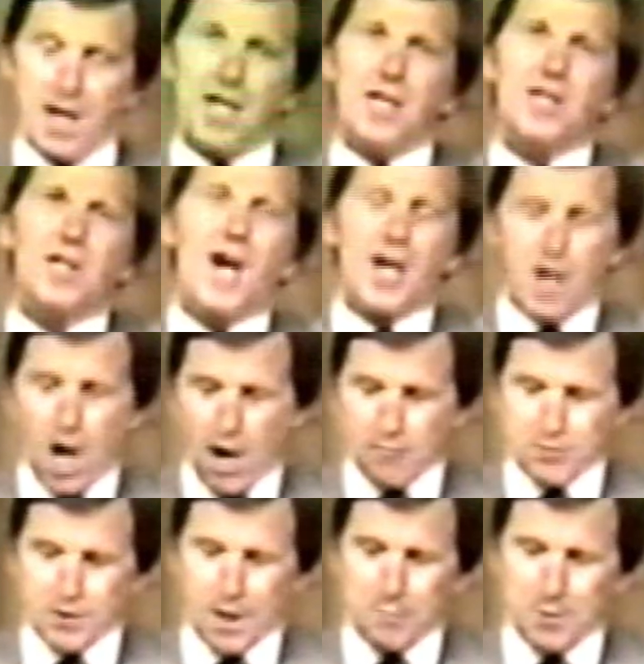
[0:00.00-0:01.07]
He cut
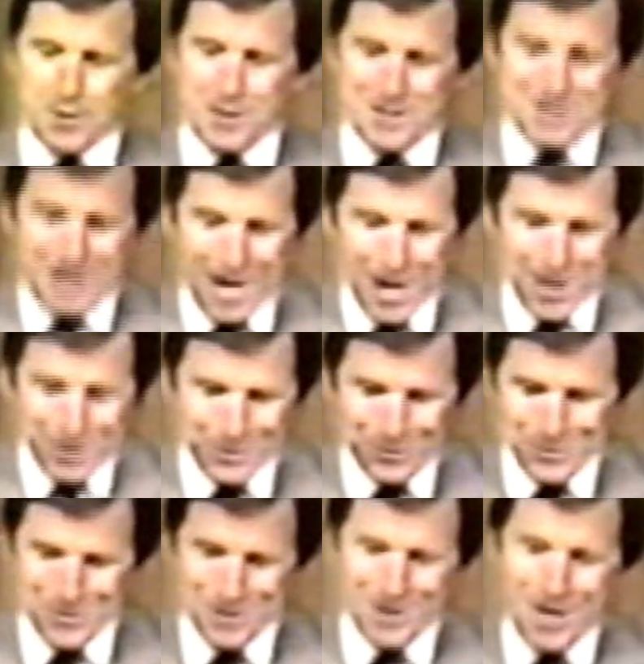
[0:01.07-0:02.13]
off some of the
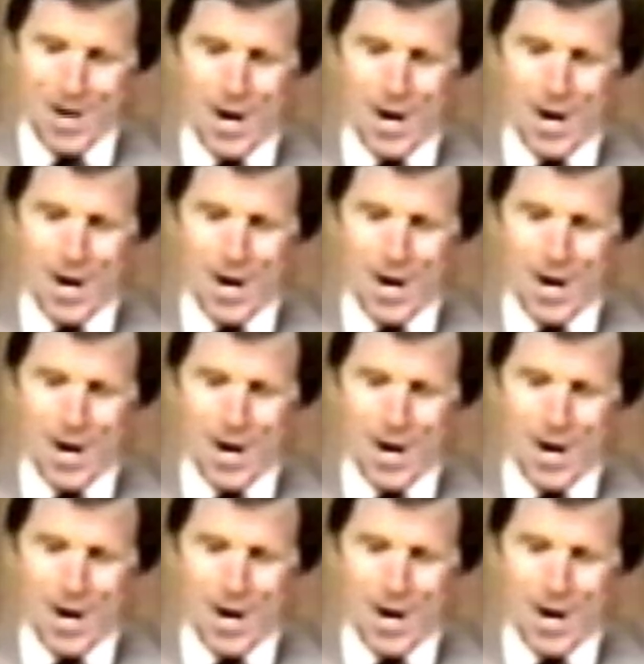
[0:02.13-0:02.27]
tails.